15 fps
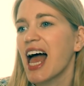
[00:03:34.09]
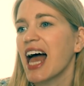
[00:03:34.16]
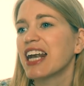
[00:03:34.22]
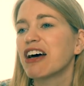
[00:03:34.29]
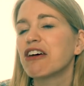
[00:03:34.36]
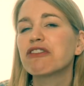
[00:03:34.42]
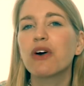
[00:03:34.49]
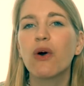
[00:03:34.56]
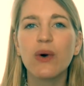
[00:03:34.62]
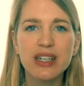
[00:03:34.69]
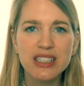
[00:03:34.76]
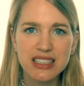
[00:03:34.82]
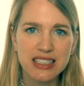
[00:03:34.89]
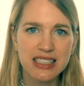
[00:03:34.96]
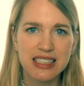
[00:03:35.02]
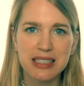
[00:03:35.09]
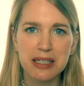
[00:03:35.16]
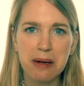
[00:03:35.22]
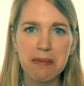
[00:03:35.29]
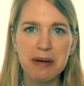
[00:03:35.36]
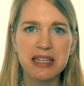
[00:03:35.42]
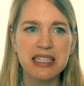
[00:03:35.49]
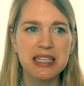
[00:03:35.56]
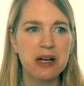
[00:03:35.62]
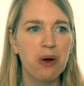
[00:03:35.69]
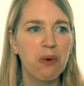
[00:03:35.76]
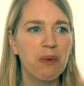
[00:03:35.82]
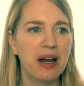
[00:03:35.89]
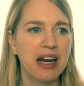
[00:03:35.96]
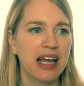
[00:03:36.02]
And of course, this isn't a big
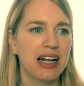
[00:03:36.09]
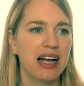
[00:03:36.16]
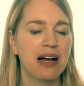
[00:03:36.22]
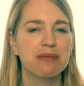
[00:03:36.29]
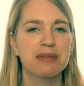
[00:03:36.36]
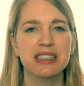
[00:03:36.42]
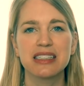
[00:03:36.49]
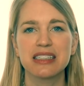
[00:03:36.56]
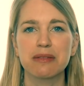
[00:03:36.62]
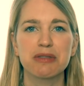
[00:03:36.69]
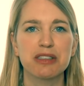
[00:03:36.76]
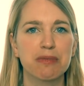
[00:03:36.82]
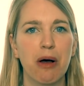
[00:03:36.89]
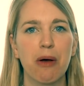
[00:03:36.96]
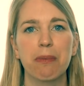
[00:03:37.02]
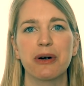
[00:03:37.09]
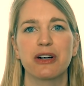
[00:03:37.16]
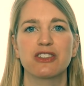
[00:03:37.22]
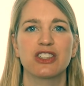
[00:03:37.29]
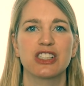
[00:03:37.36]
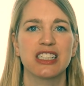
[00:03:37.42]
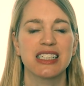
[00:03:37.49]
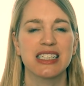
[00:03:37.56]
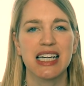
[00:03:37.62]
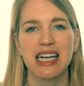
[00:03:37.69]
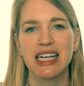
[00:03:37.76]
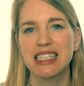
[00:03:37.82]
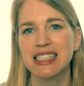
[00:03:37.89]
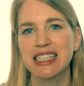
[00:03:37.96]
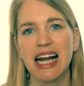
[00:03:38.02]
deal when it comes to some small purchases
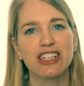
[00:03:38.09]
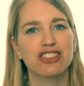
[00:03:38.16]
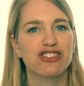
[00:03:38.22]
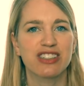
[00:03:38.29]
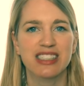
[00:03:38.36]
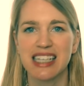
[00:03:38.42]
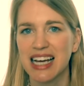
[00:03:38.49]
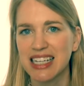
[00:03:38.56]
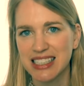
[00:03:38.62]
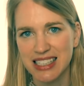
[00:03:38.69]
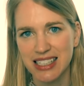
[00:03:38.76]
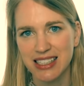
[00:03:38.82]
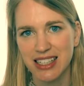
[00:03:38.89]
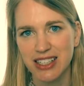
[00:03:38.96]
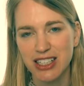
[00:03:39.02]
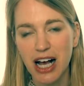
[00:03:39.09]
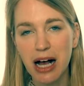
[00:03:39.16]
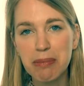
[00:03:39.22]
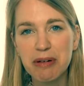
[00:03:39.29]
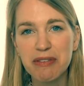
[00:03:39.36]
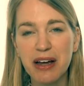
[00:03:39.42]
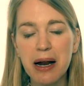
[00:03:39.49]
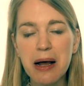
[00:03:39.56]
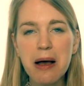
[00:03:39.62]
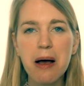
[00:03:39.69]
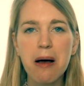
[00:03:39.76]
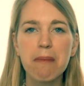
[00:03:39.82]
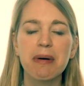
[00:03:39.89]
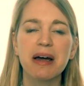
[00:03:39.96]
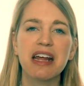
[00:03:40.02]
and it's an extra 10 cents on top of it.
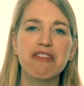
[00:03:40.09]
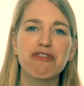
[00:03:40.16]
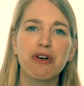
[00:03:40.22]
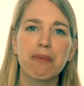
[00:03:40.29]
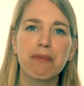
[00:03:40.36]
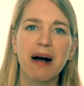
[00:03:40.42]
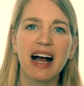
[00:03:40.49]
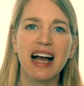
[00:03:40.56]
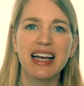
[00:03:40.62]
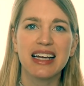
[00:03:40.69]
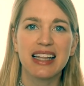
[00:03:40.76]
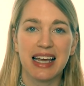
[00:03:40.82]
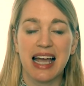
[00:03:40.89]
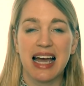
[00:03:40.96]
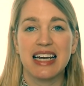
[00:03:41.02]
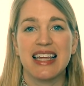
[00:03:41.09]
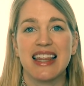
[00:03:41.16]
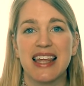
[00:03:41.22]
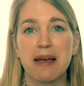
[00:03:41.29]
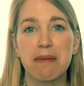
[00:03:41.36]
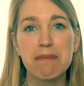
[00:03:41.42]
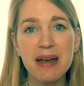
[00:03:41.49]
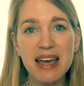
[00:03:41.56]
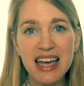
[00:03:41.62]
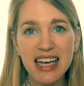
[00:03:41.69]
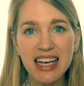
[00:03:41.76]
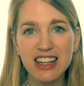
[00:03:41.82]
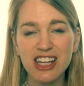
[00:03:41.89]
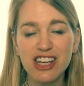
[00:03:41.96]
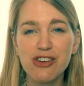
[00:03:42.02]
But if we're buying like anything
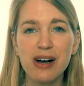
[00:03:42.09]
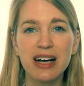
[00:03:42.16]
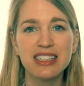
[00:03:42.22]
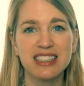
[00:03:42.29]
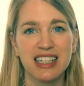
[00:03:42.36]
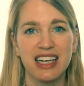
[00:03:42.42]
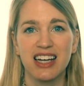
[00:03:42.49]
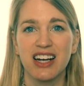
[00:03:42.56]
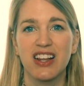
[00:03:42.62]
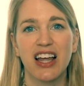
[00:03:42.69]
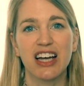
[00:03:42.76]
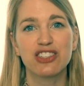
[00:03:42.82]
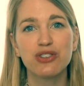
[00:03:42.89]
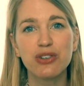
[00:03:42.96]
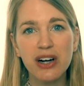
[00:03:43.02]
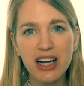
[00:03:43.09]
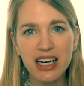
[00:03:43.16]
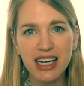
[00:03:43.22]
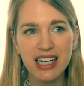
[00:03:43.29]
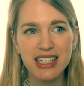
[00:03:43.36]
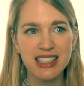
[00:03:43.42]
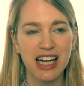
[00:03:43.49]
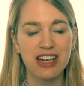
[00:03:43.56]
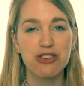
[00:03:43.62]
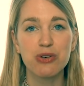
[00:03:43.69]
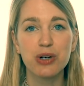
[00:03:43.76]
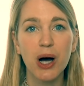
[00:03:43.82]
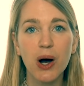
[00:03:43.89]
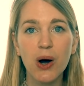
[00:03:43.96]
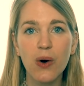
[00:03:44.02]
big in the US, like an electronics, and you
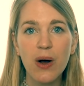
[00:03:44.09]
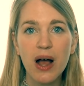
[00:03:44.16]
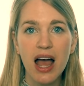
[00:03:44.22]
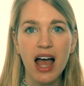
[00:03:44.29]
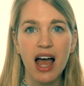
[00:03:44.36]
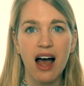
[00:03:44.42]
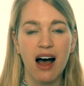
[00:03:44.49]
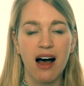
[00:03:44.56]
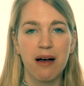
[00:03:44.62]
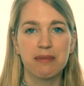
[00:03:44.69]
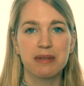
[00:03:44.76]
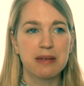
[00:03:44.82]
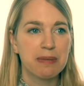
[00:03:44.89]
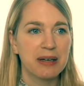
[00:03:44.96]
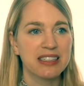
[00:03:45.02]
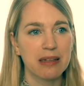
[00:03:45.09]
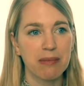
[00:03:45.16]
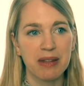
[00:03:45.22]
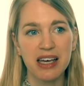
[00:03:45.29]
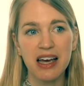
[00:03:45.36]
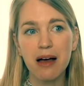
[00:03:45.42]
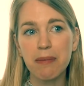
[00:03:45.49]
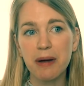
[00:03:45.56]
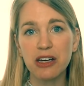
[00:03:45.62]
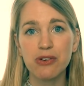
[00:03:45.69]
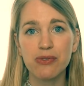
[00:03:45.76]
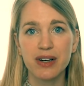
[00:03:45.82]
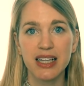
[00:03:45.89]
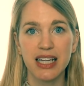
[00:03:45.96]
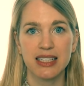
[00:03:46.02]
go to pick something up and
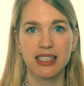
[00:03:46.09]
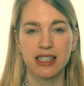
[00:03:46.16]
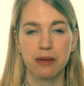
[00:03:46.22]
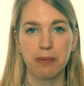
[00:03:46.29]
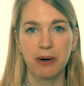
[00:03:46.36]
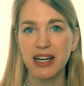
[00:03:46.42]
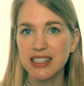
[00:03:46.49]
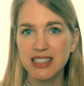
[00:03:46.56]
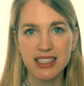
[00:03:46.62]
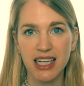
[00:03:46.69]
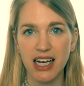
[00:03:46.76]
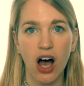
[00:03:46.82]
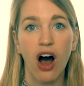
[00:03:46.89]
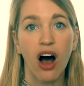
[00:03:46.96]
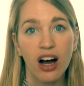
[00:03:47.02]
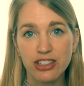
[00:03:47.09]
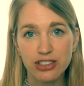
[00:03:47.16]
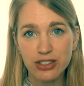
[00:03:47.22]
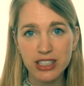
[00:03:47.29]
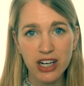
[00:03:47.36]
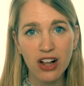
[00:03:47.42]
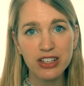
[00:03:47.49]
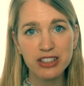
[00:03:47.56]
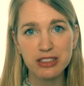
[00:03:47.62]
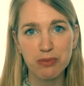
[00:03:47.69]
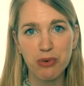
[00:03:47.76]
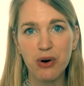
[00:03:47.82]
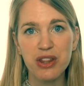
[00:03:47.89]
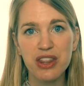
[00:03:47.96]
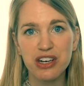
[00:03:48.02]
you realize that the price is like $100
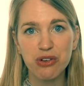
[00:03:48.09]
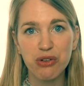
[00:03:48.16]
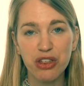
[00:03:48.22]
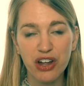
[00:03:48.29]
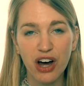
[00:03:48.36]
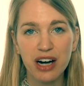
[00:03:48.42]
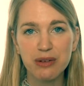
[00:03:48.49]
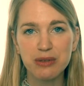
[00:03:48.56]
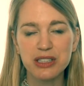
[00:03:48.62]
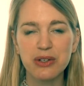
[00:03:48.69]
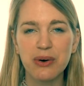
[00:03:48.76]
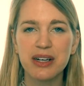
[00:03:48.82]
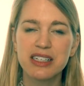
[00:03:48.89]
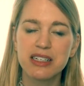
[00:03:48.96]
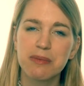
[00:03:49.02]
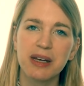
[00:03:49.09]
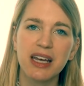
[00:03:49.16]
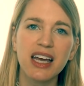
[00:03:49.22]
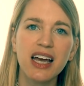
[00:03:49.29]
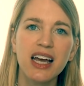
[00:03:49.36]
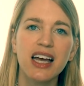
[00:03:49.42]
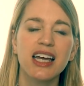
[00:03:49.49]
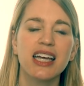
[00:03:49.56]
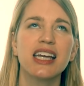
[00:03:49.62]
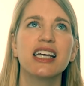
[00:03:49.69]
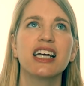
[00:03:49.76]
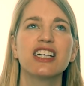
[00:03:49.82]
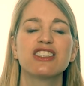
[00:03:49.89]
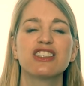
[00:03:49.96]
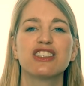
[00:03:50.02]
more than you thought it was going to be,
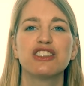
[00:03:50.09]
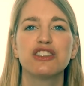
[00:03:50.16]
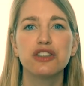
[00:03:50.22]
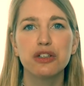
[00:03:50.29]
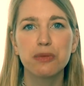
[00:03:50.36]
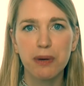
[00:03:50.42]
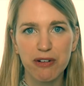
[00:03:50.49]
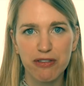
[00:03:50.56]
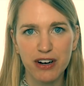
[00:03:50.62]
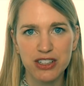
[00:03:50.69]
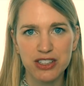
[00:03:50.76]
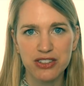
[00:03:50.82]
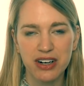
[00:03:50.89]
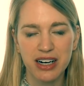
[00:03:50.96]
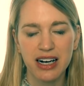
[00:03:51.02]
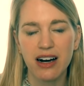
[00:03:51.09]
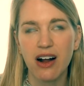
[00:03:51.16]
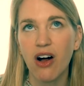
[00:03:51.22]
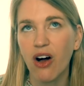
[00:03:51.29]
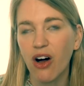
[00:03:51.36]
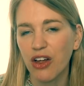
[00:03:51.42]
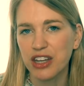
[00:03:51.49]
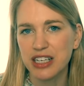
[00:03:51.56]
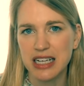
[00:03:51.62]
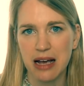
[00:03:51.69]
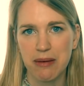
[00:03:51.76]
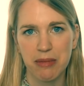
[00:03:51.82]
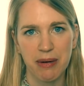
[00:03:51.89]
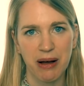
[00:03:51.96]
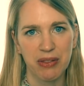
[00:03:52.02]
he gets super frustrated all the
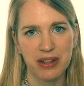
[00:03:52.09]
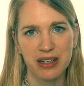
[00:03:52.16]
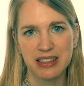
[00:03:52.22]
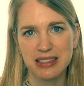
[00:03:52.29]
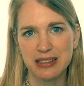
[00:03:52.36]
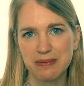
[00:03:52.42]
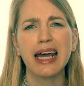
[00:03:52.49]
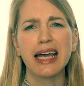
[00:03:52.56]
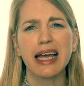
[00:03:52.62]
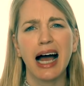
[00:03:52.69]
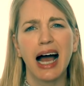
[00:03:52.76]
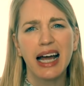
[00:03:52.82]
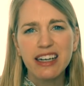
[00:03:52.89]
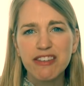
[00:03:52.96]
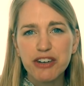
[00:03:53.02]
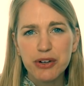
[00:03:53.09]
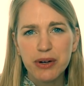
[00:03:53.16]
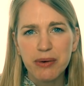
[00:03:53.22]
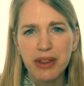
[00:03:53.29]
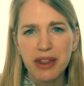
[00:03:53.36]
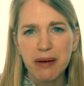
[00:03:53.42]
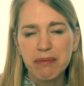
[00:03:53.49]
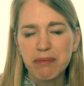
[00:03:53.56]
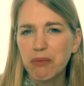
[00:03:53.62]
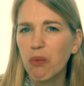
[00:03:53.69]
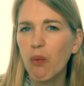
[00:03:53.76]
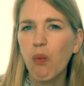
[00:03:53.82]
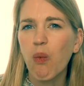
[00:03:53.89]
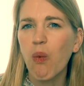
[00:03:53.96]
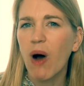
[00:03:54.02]
time about this. And I kind of agree with him.
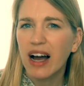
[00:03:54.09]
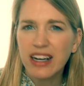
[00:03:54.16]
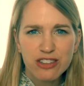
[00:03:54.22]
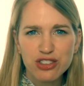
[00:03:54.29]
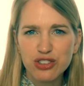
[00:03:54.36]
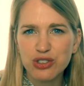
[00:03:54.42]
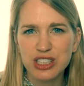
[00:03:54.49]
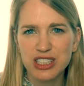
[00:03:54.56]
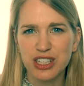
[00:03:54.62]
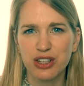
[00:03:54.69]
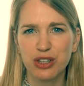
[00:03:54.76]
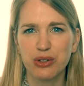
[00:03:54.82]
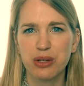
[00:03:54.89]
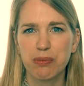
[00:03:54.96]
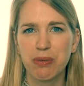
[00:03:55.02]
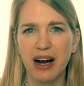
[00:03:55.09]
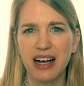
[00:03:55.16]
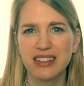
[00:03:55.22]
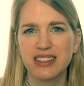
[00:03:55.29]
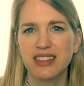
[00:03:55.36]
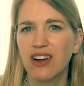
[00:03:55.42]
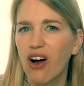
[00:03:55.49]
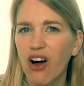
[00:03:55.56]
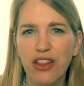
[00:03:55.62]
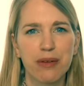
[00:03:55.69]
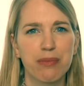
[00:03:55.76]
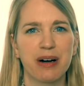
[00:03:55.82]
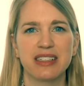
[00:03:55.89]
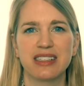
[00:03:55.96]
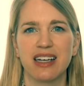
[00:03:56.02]
Why don't you just include the price on
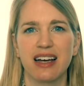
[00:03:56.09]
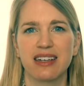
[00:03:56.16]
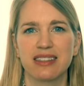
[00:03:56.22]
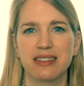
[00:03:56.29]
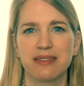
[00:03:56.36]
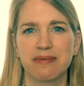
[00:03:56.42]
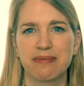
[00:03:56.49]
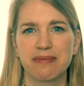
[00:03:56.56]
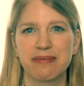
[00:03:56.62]
the price tags?